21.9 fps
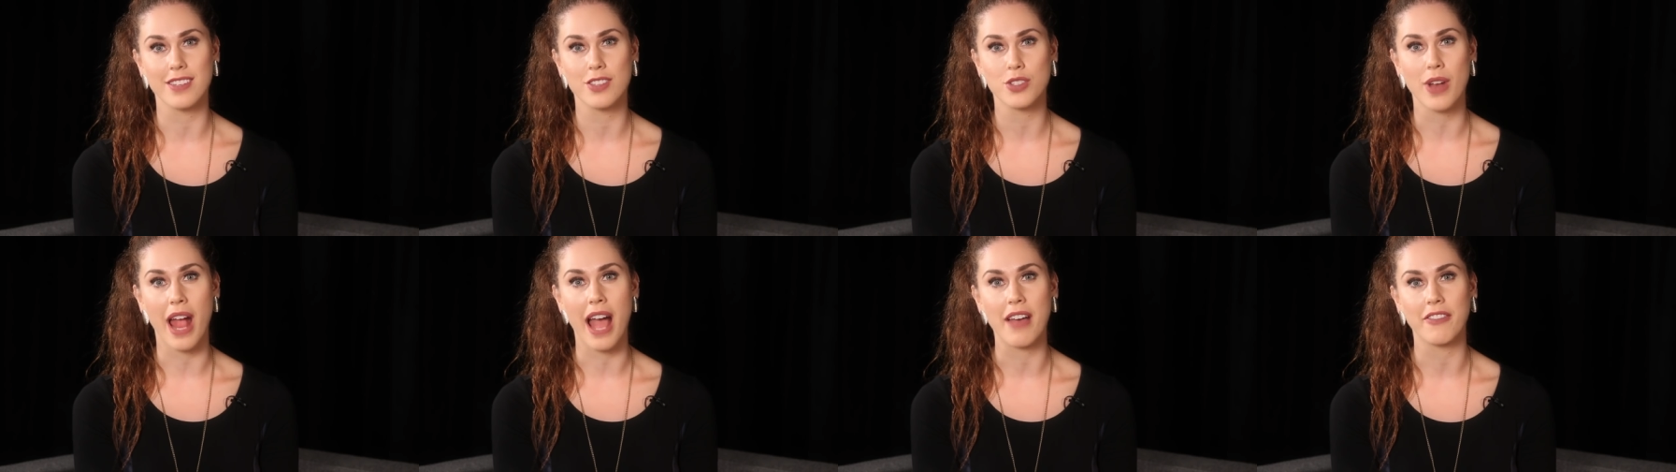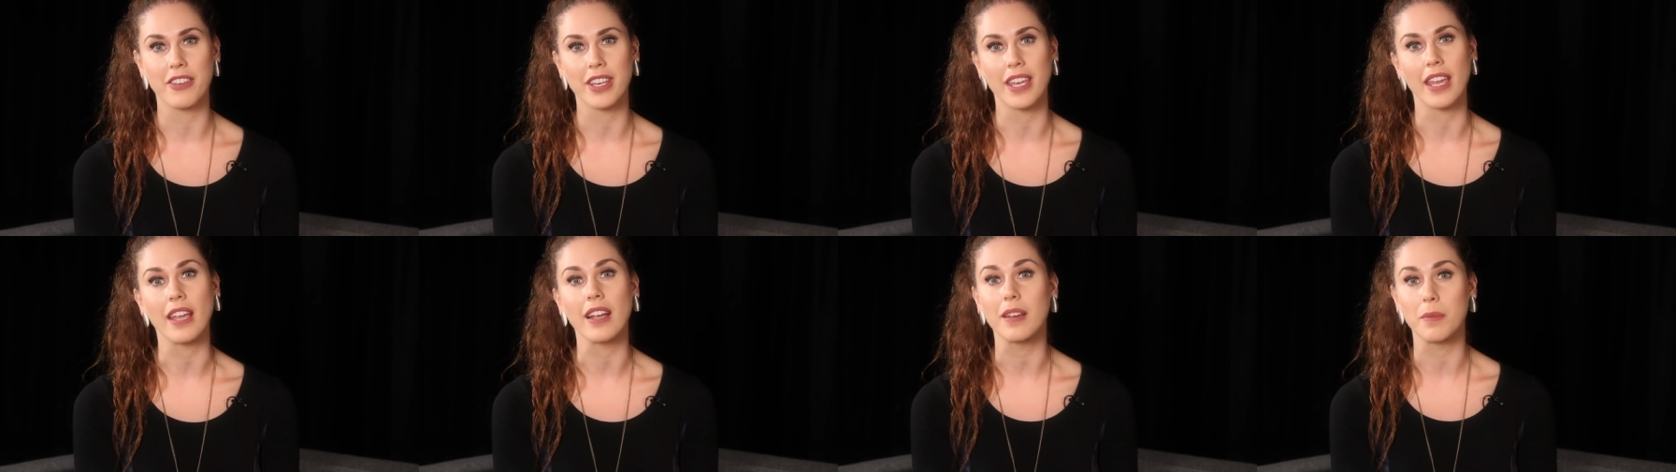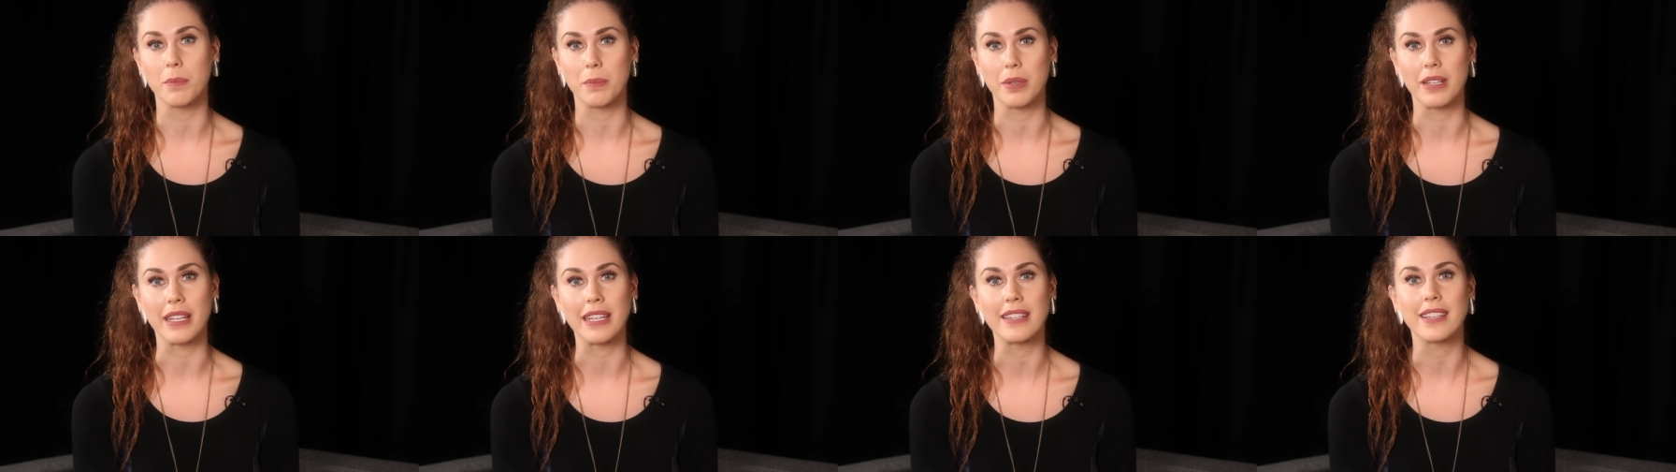this trafficking
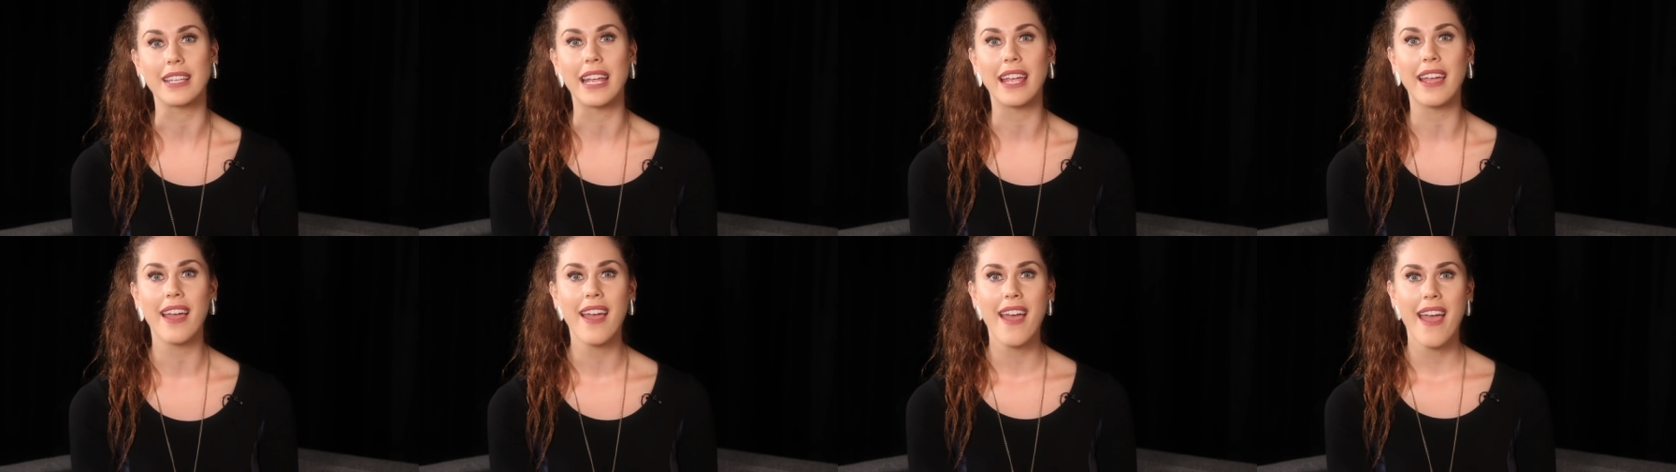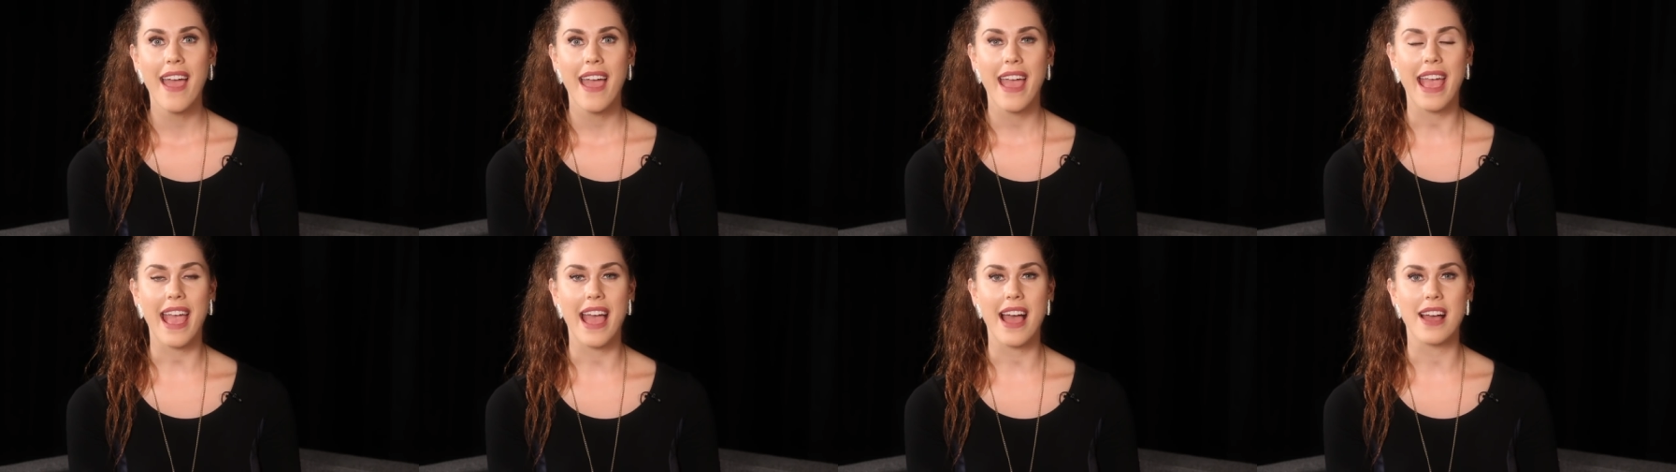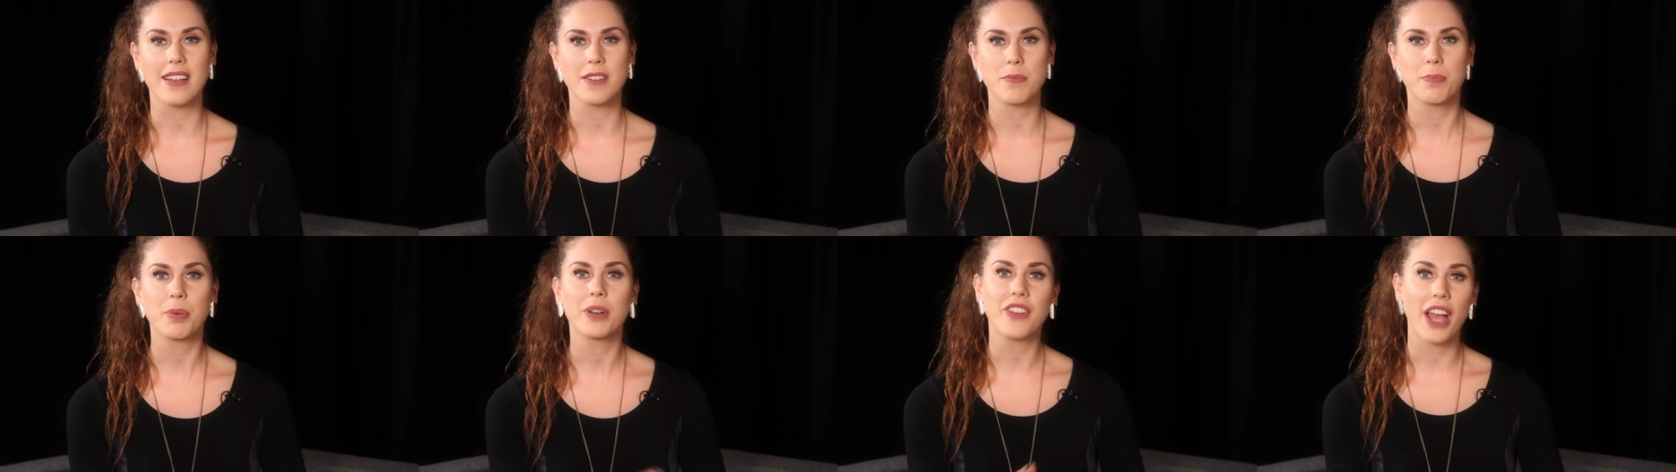completely
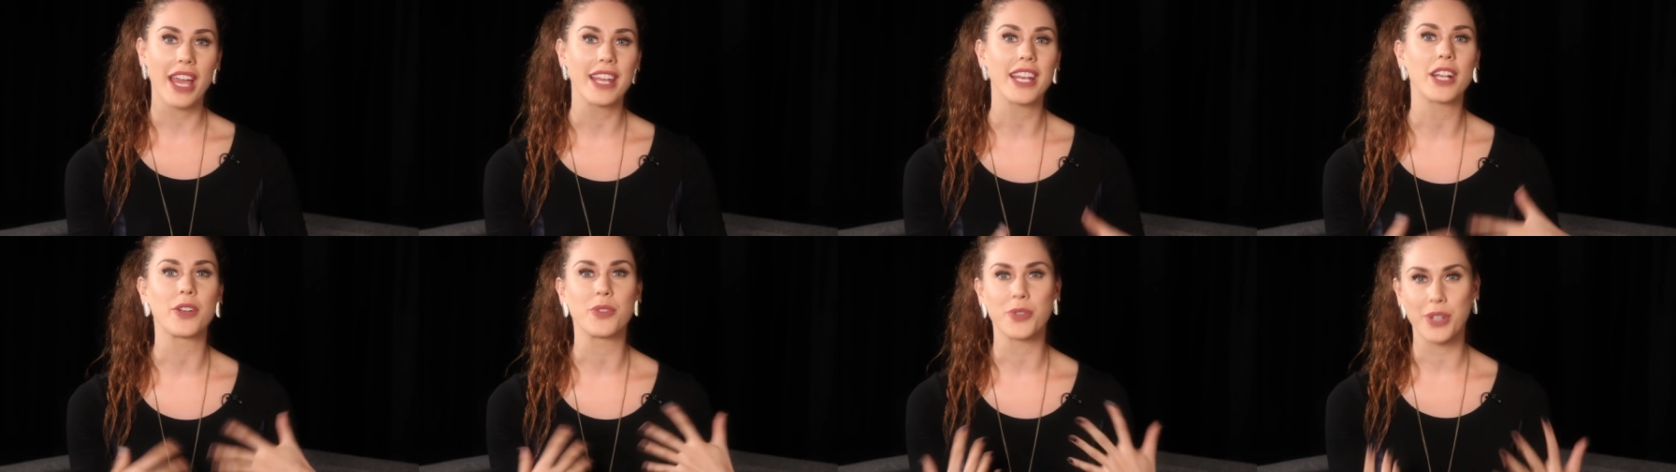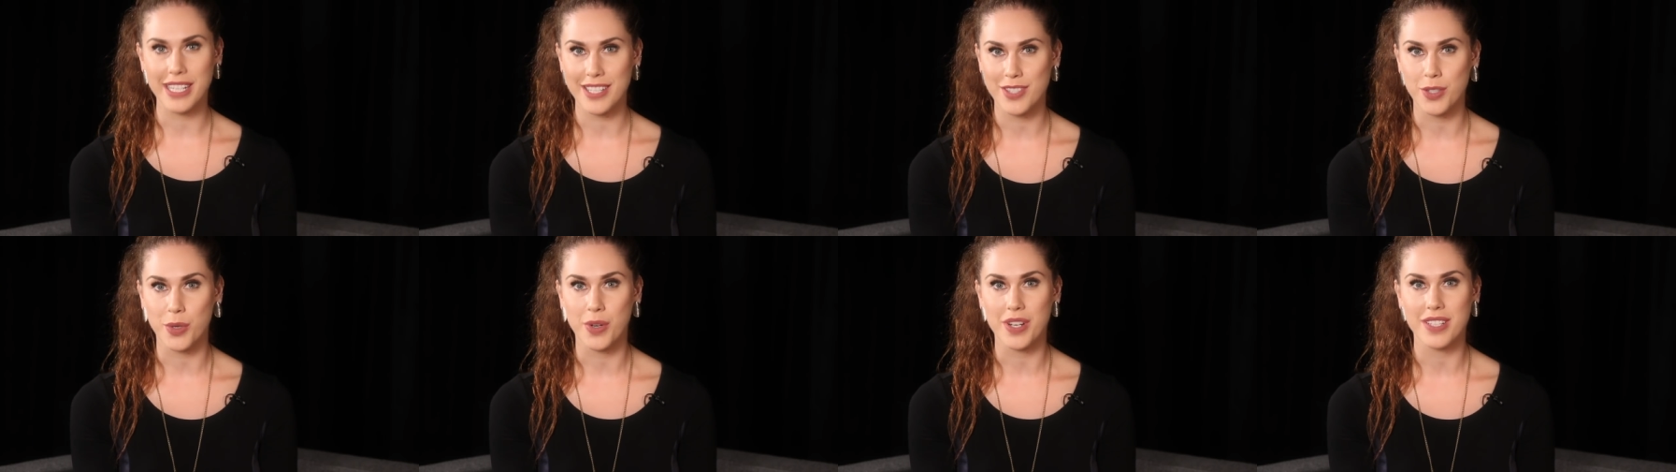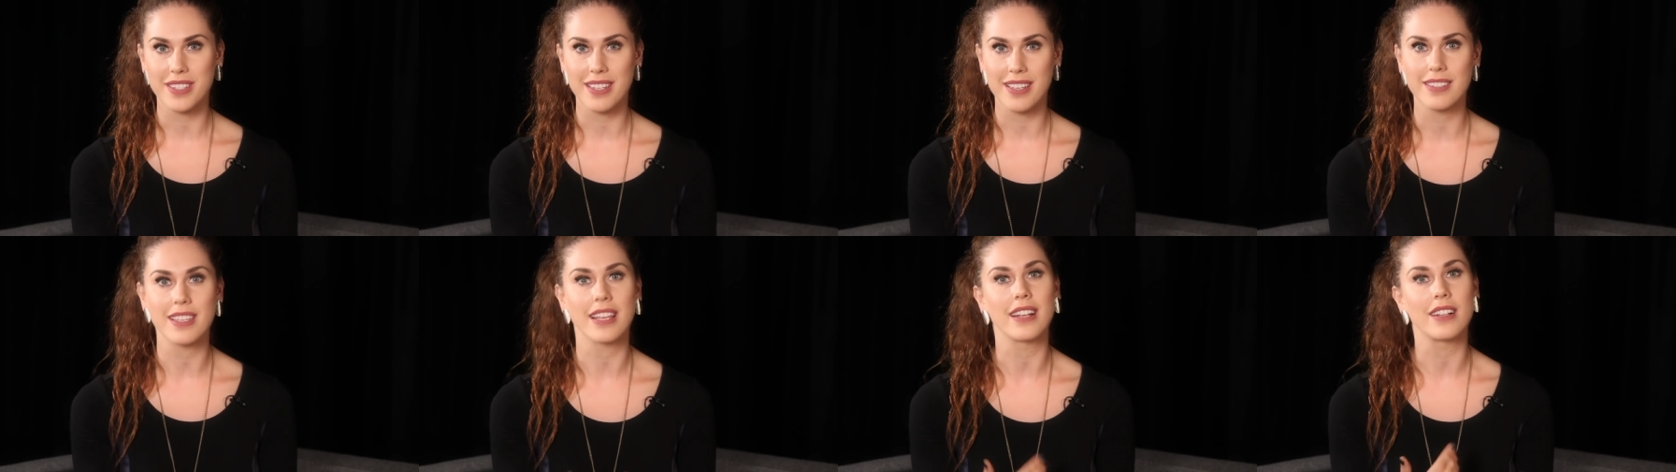and providing
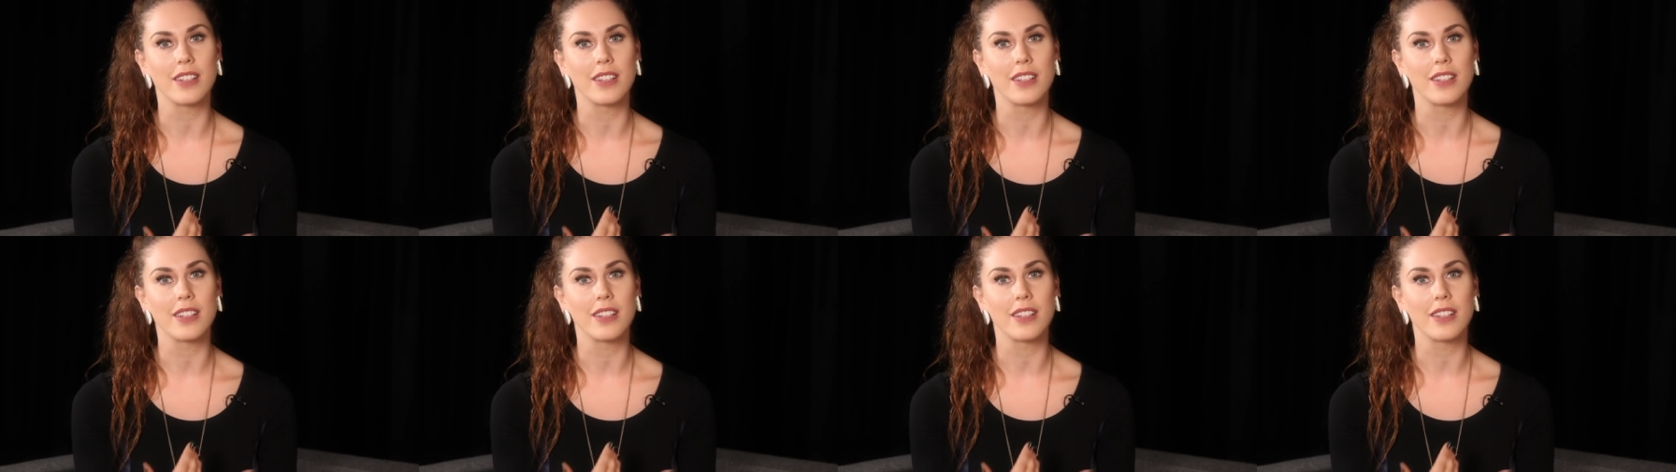resources,